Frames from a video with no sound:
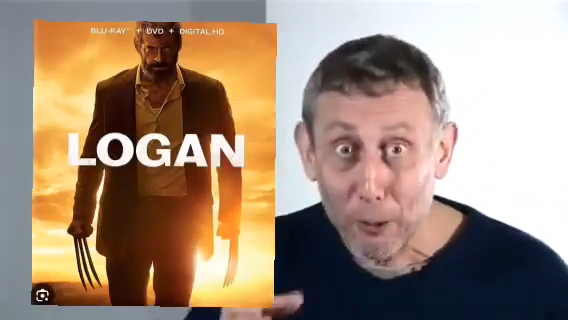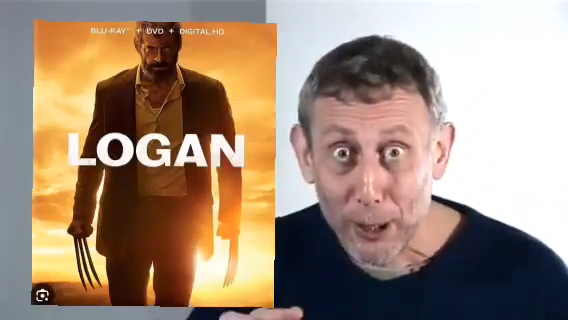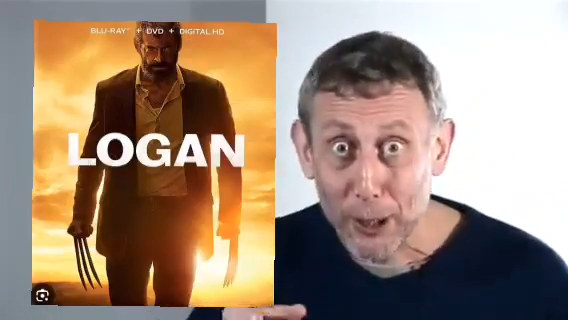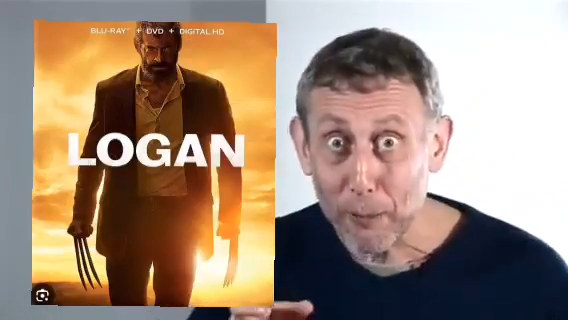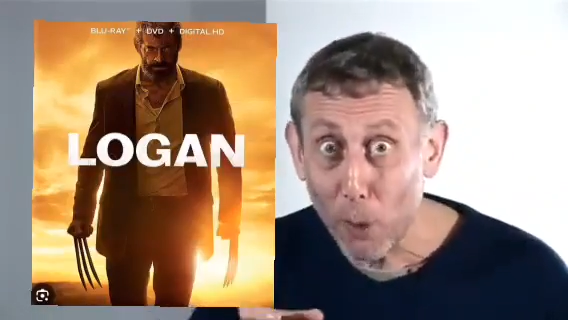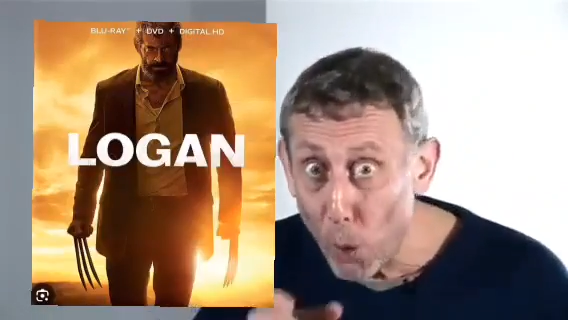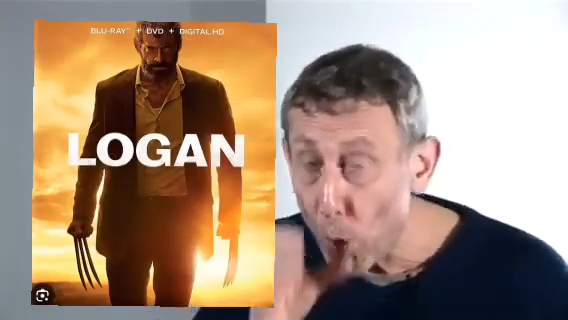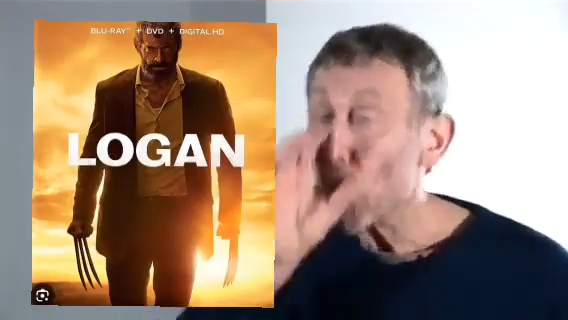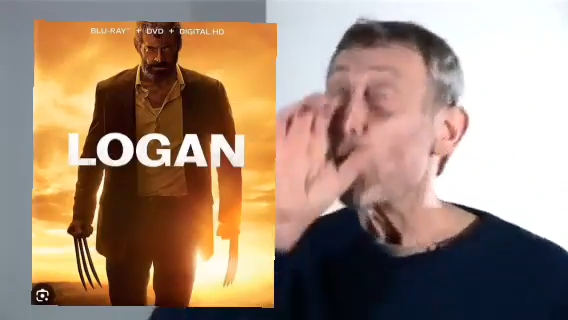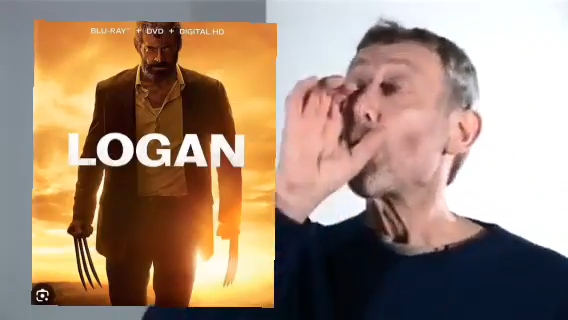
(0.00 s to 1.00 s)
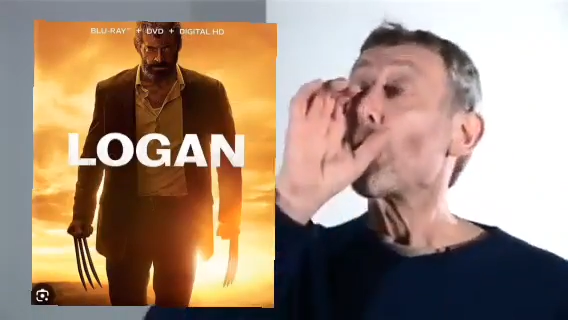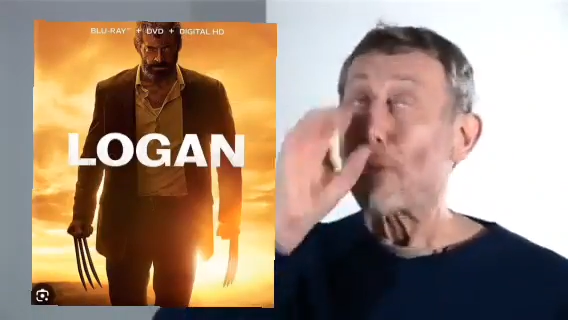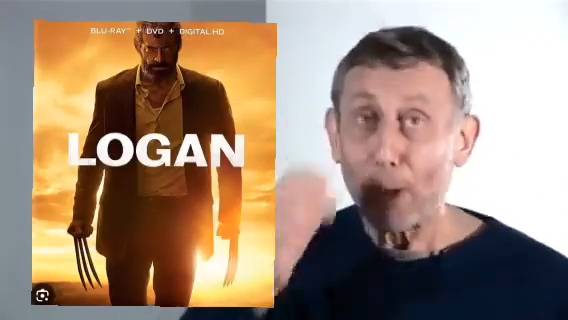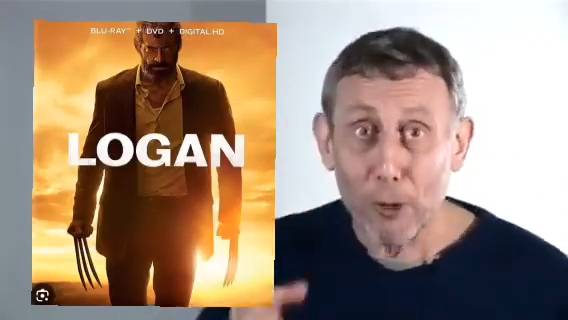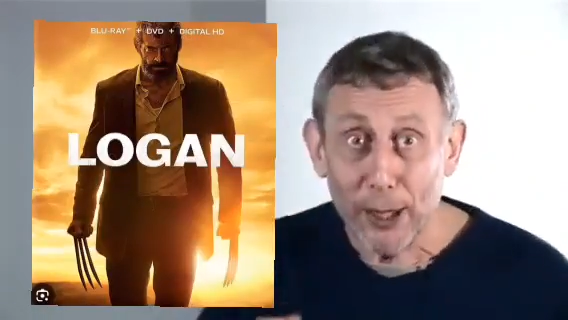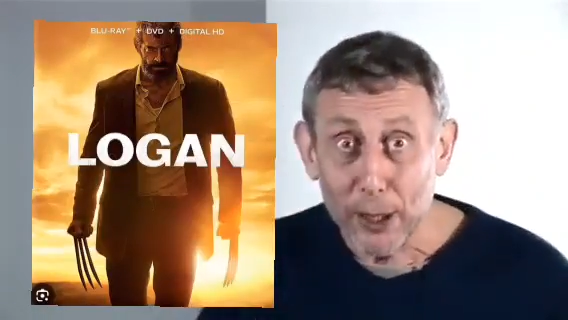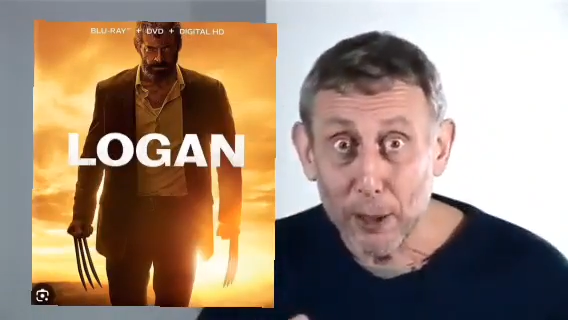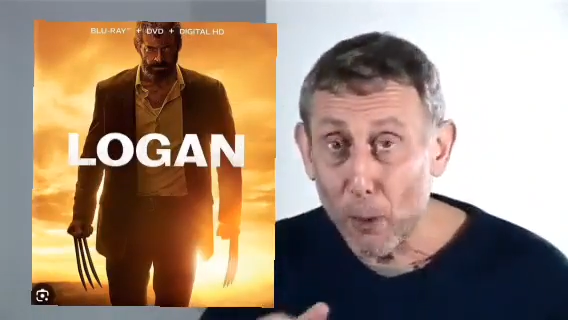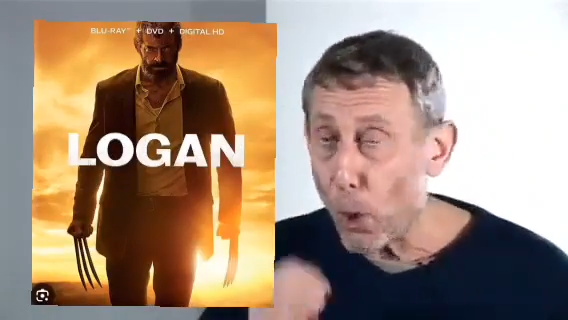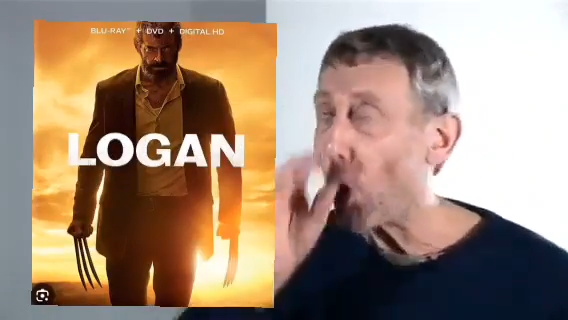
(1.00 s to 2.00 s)
And drink some more. And drink
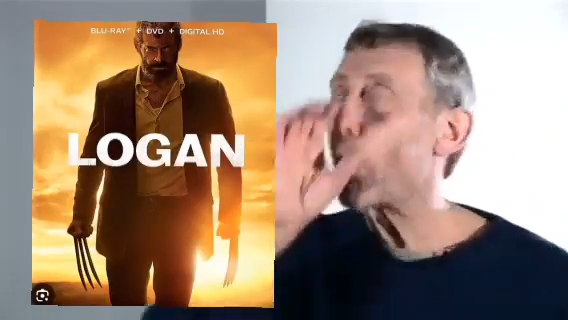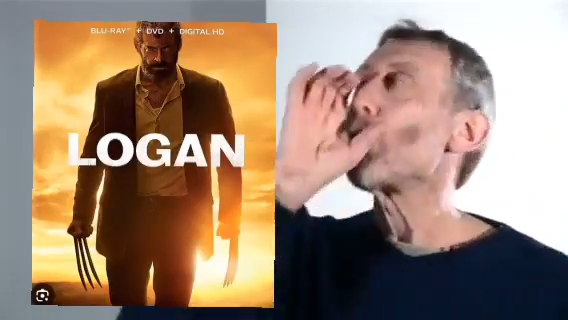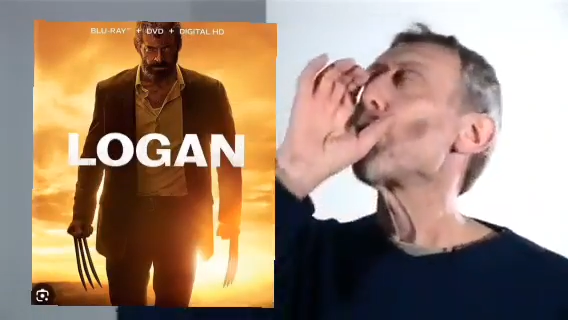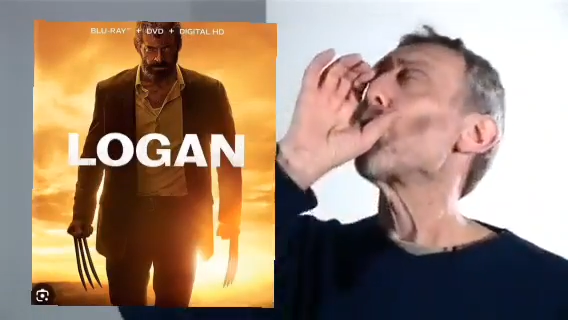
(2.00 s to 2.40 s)
some more.